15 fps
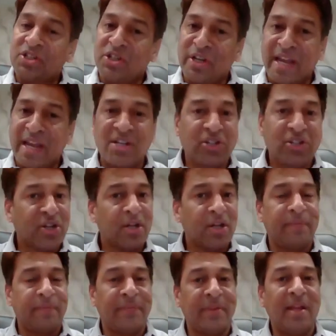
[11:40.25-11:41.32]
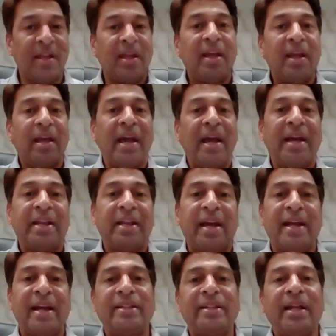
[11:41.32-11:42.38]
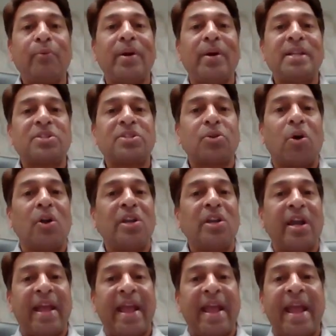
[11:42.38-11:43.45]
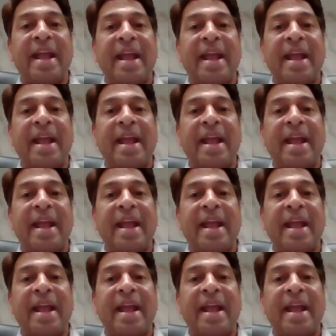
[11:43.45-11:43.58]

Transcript: destination and another one is called